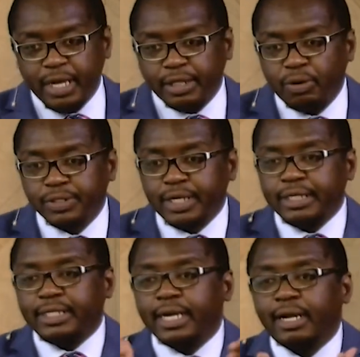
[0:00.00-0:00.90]
There was a
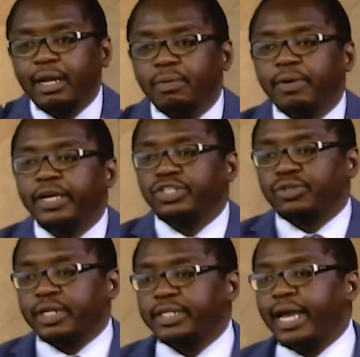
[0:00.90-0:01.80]

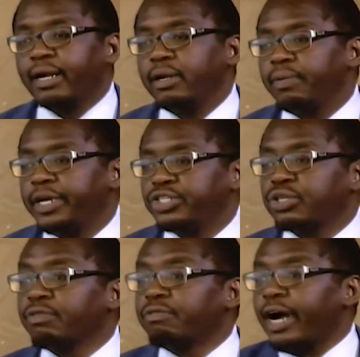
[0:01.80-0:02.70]
declaration
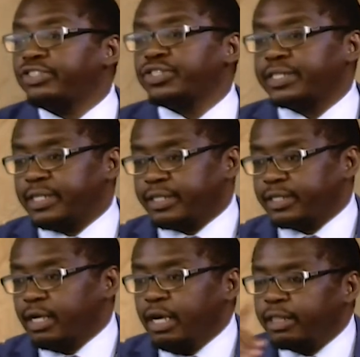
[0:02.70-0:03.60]
of righteousness.